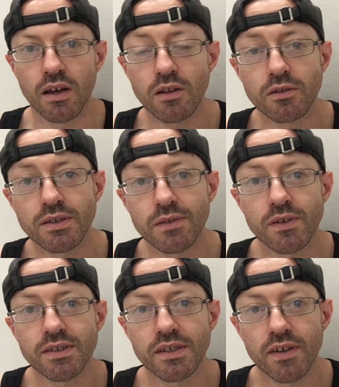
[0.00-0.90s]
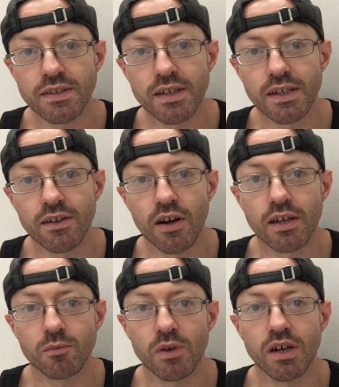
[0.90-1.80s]
Hello, Steve White,
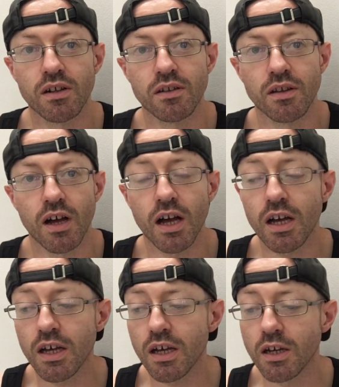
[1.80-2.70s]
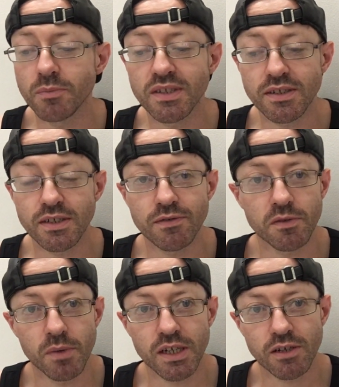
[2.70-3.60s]
SteveArts89. Well, I'm in Sydney
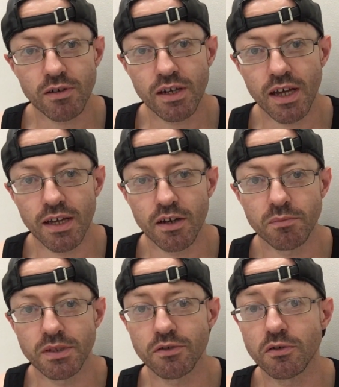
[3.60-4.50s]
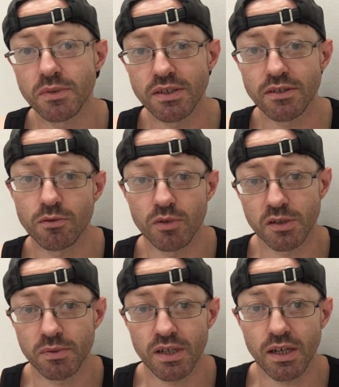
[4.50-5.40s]
for Mardi Gras and I've been too busy to
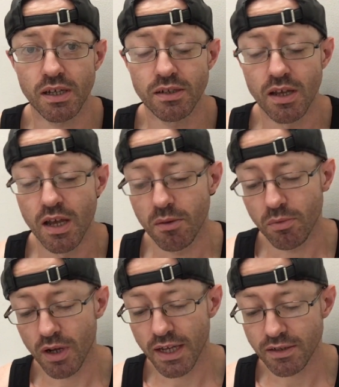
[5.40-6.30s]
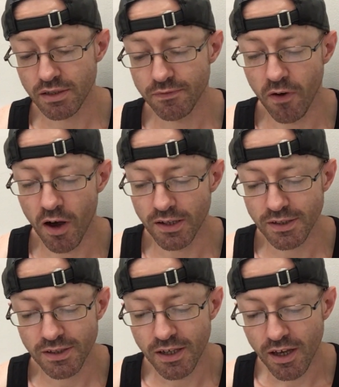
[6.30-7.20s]
watch Picard, but I actually
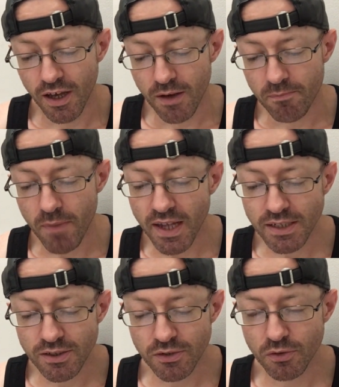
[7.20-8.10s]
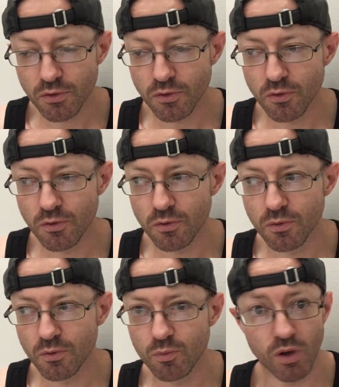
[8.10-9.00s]
finally managed
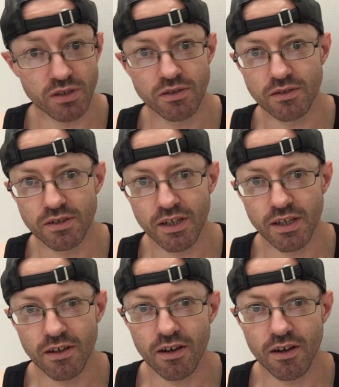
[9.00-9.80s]
to watch it today.